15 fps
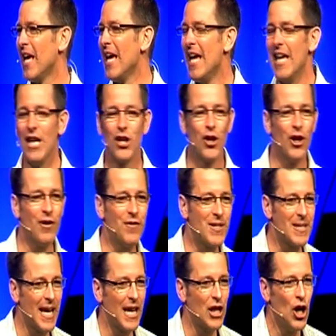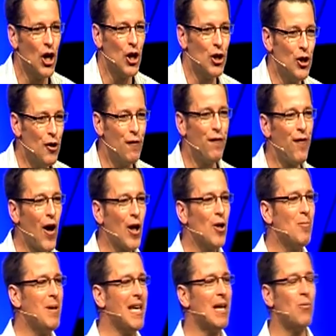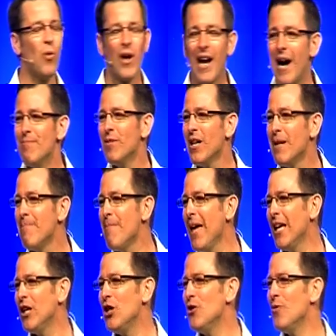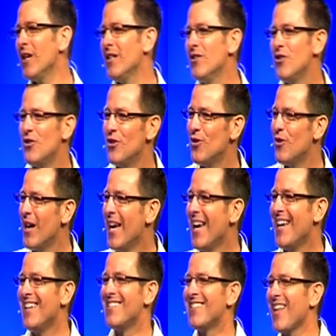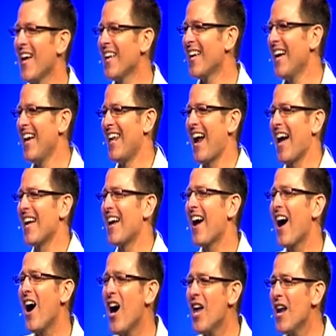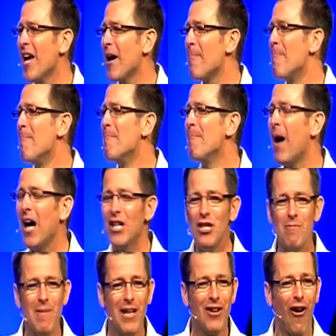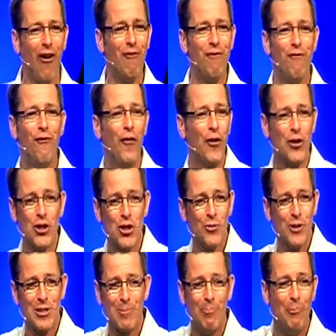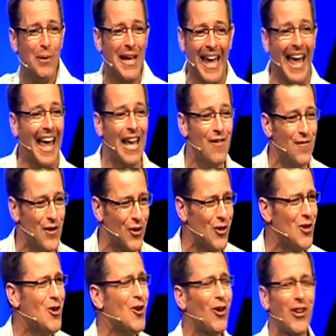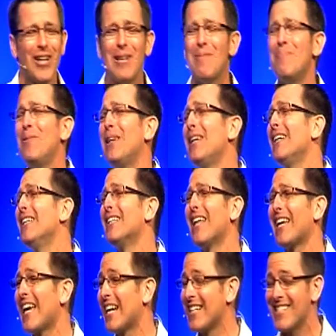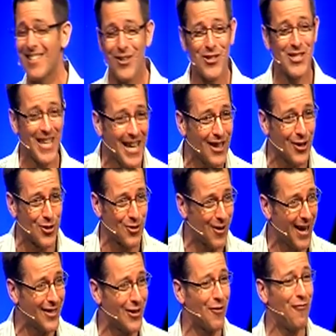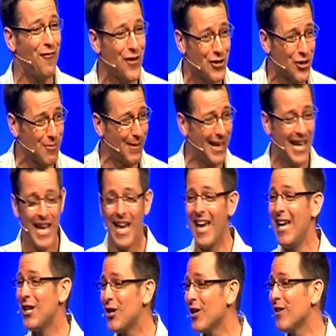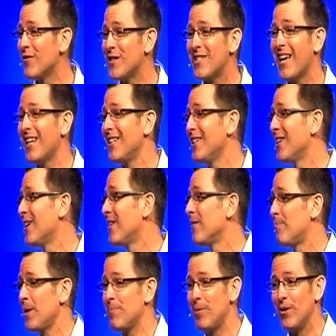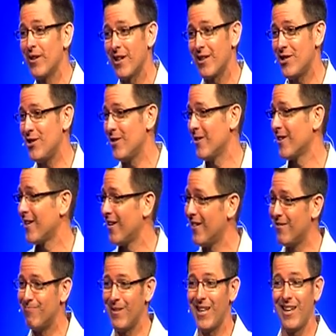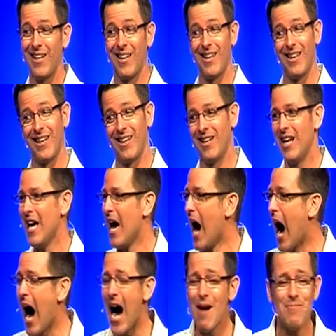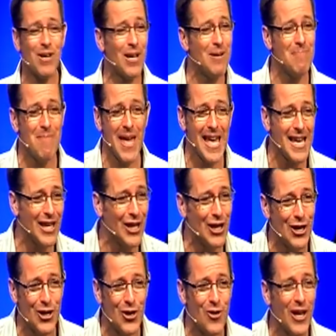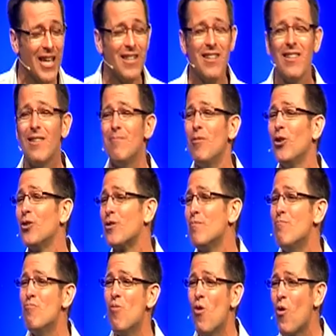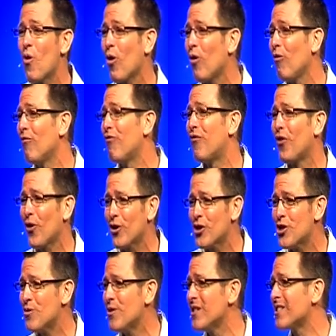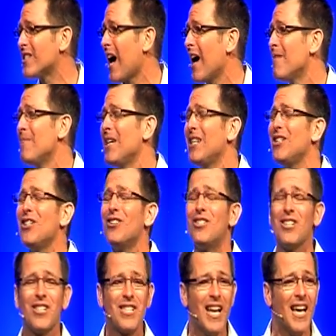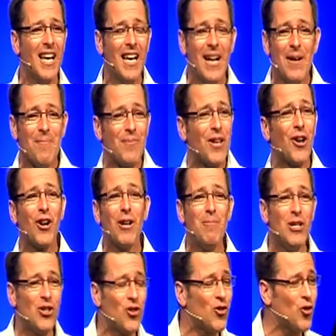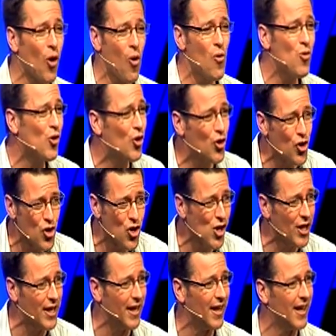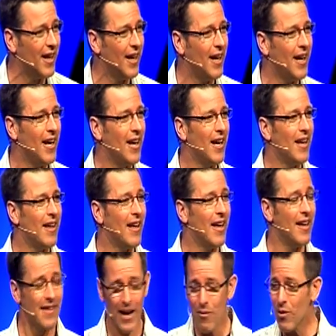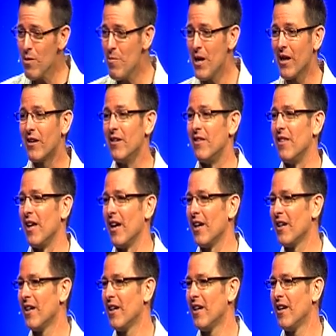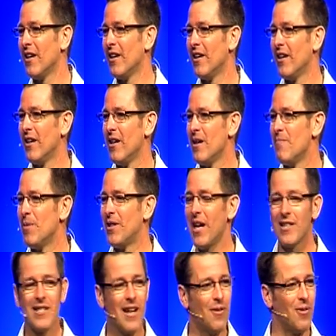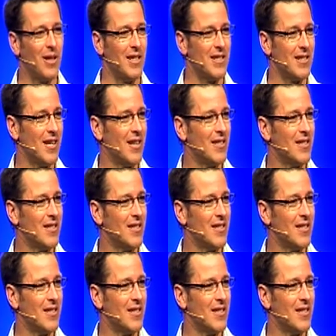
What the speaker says: He could have said, you follow me, and what I'm going to make you into is like an iconic monument of virtuous behavior. You're going to be like, because they're sailors, right? They're fishermen. He could have said, people look at you and go, man, I'm going to make you into the most moral, virtuous. I mean, you're going to be so good. And that would have been a good thing. But that's not what he says.